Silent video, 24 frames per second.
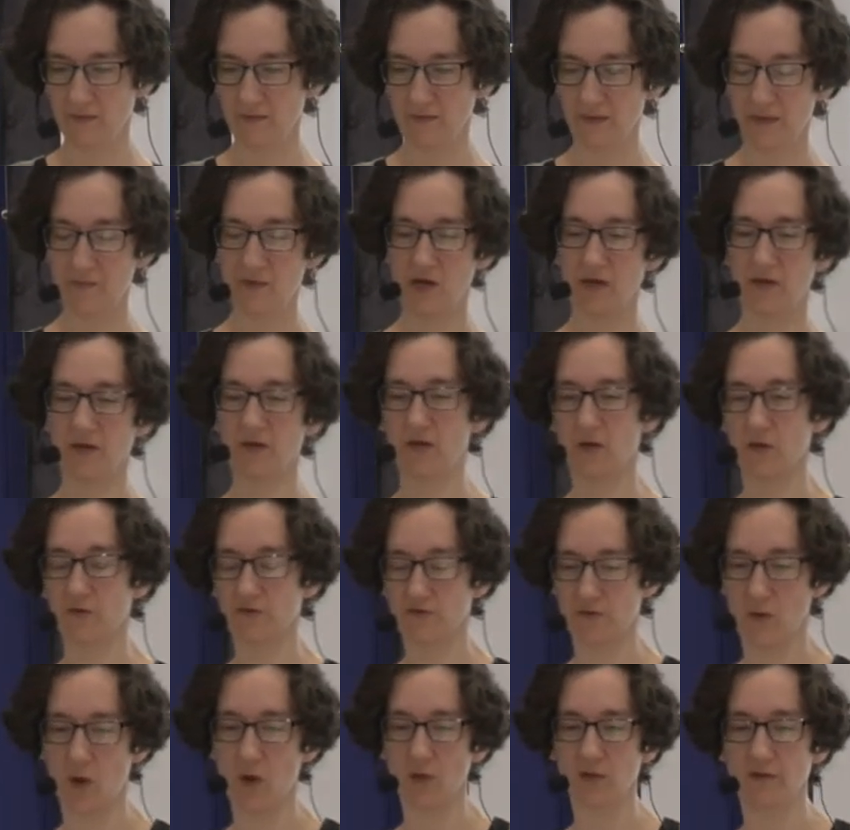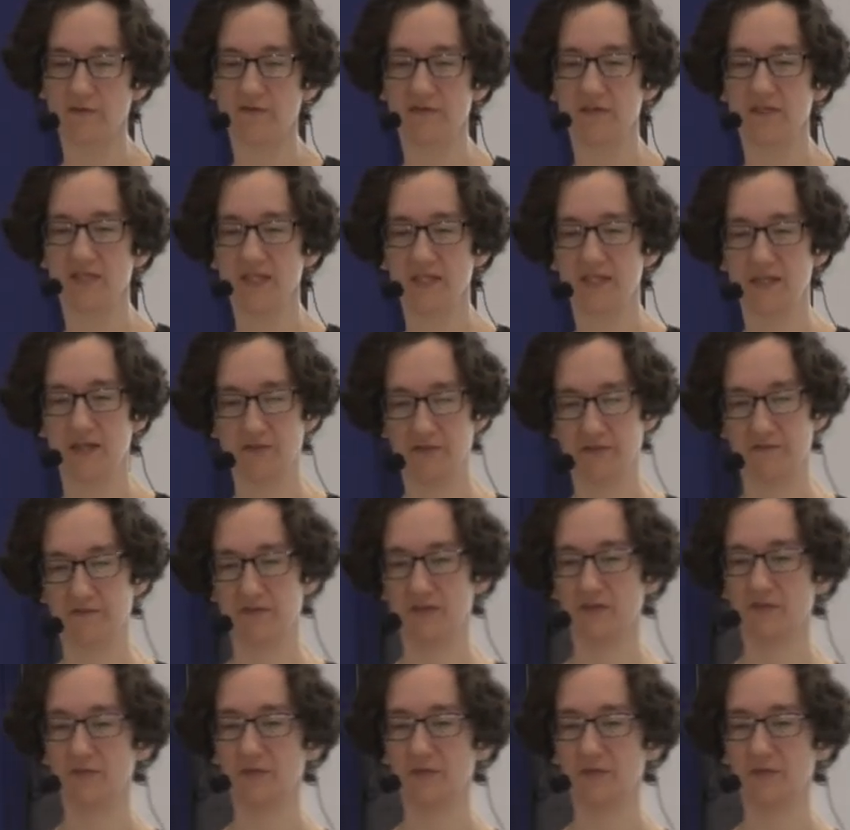I'm not going to go through all of the details of this,